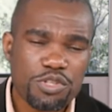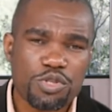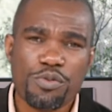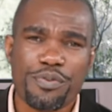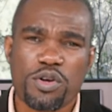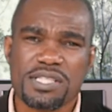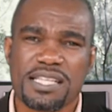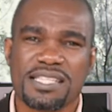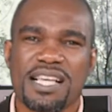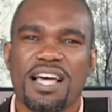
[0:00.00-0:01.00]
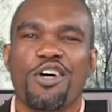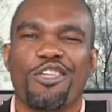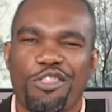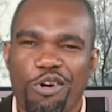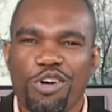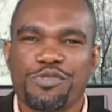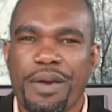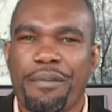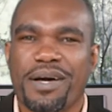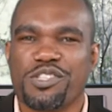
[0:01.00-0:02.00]
due process, those
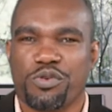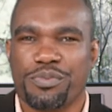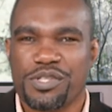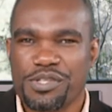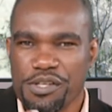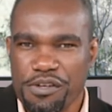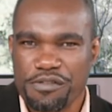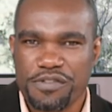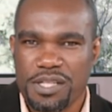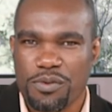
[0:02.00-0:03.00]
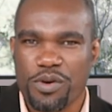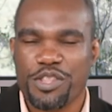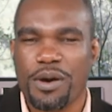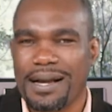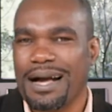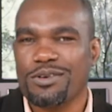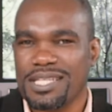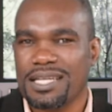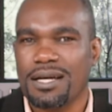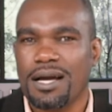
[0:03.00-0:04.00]
papers will be served with your
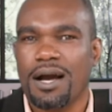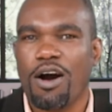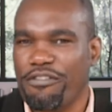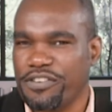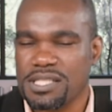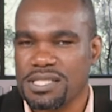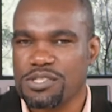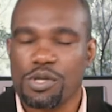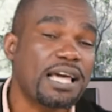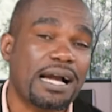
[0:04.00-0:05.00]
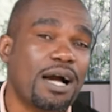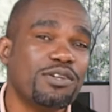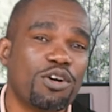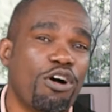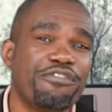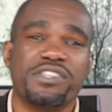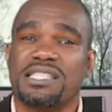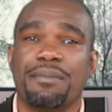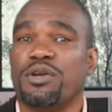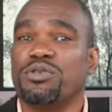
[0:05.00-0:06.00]
accounting office. So, the accounting office is
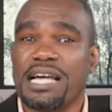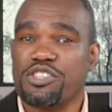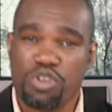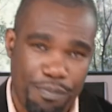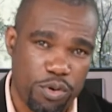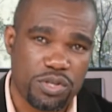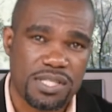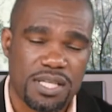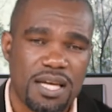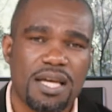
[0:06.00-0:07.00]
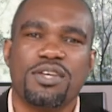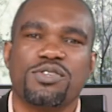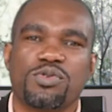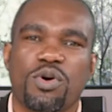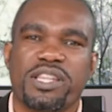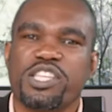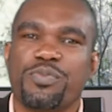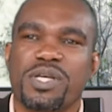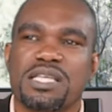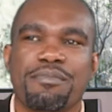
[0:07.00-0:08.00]
someone who does your books. So, this
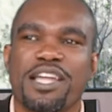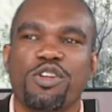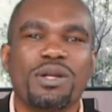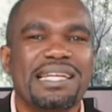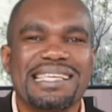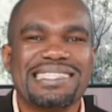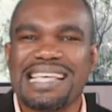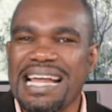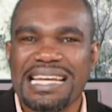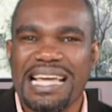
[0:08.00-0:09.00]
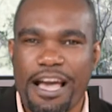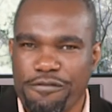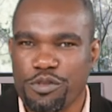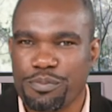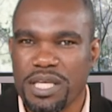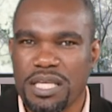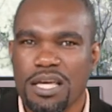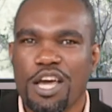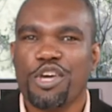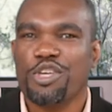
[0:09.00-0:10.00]
person may not necessarily have to
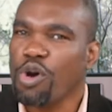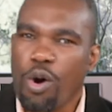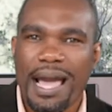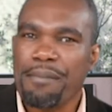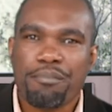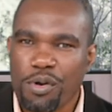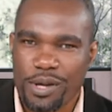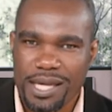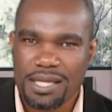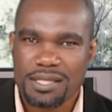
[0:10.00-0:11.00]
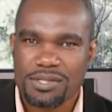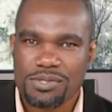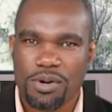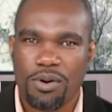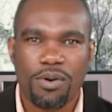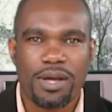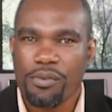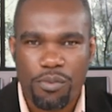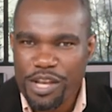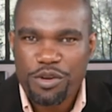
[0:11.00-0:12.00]
be your employee. So,
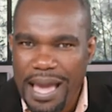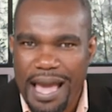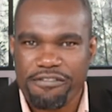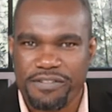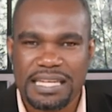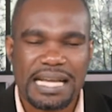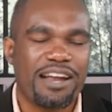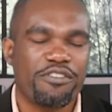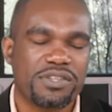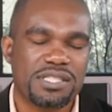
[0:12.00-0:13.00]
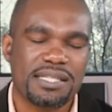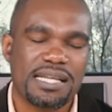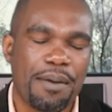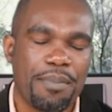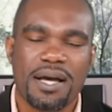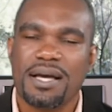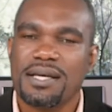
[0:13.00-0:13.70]
when you have that kind of a setup,